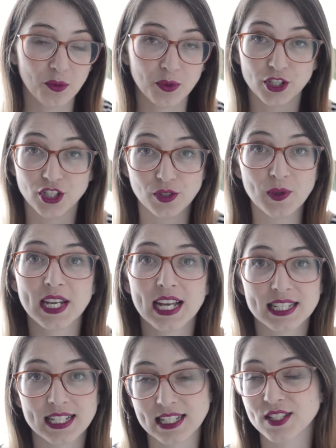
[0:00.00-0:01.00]
was doing
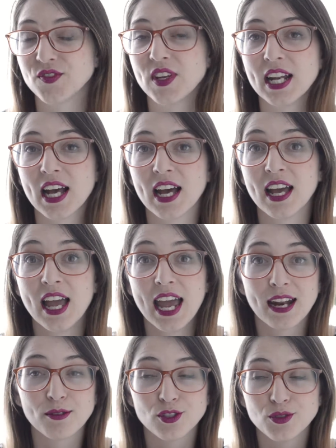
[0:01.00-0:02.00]
SSS Vita
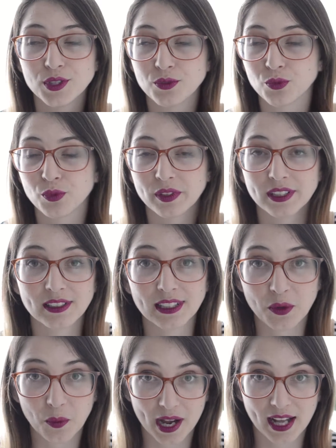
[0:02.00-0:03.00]
and I was doing
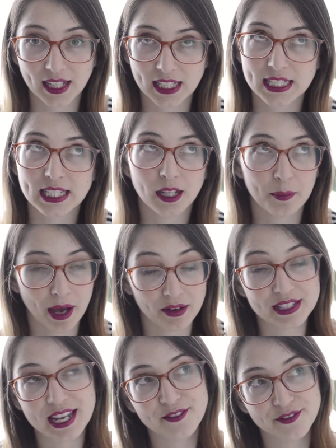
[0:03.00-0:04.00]
really well until
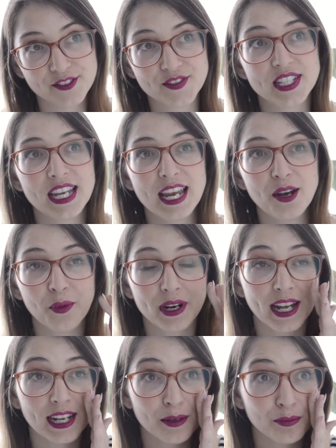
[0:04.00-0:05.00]
about day 15 when
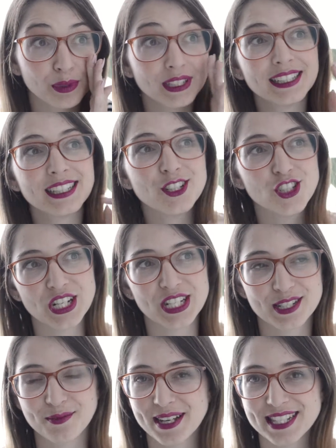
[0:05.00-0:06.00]
I completely
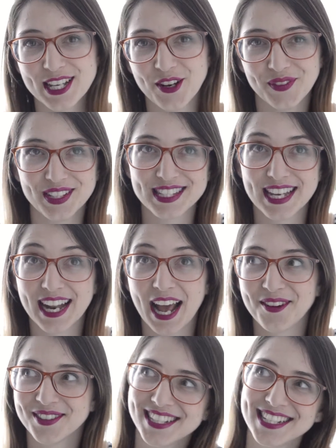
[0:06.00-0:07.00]
jinxed myself and said
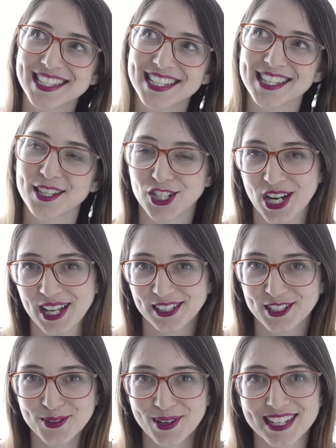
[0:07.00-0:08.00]
how easy the
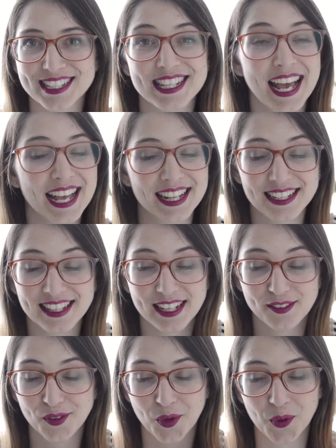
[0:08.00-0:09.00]
challenge was, and
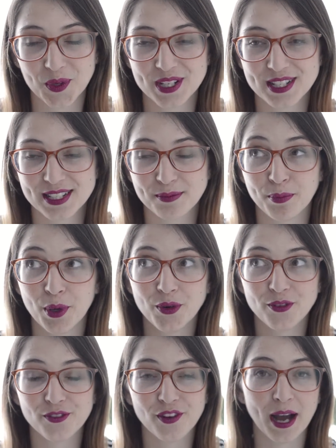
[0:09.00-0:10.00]
then of course,
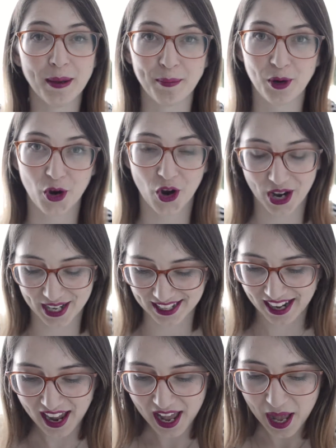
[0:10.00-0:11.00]
poof, I'm
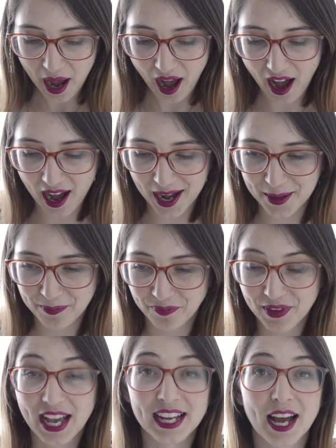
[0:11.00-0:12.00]
gone.
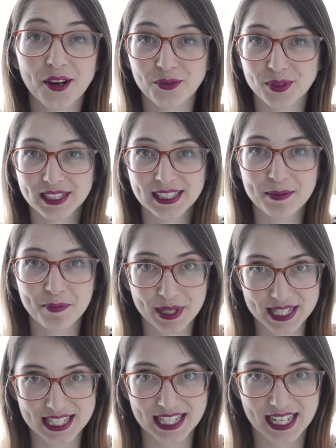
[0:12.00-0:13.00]
I got really
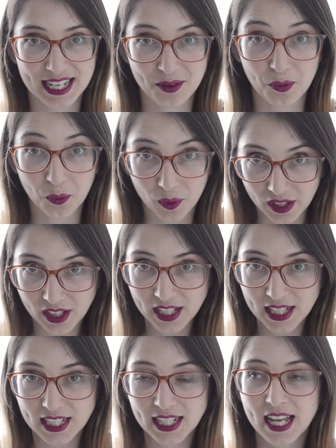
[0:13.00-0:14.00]
busy in
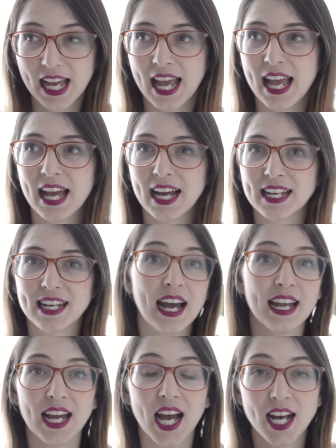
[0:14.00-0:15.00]
work and
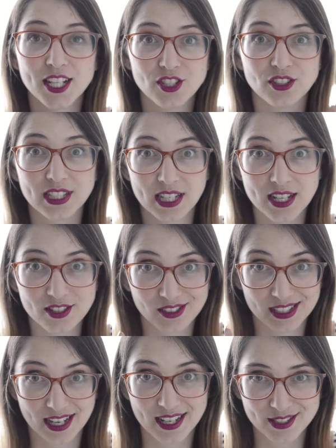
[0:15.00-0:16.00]
I hustled and
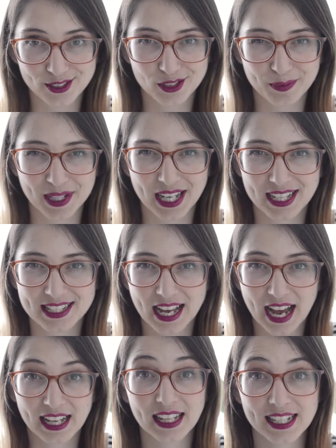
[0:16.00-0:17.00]
hustled and hustled because
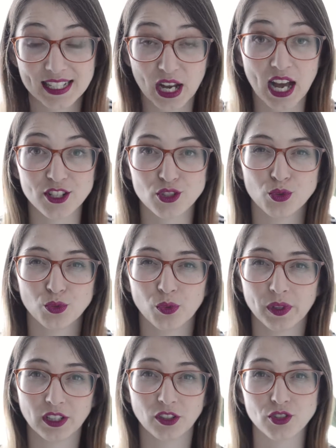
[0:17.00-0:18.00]
I like to hustle
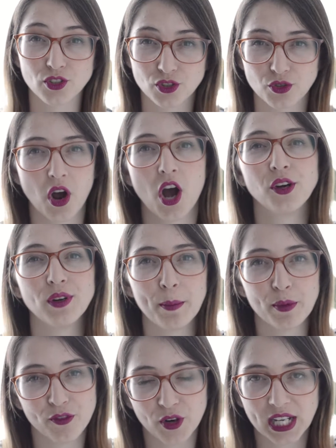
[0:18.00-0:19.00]
real strong
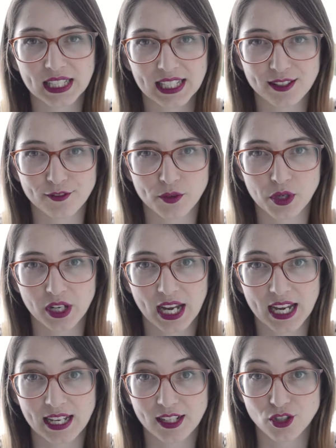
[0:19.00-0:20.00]
right before I leave for
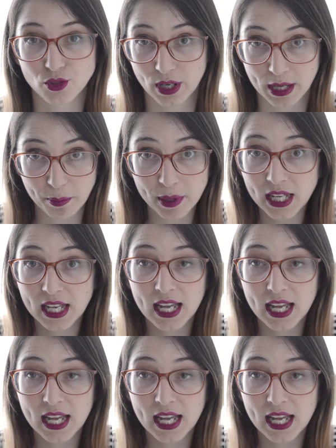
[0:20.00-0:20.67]
a trip.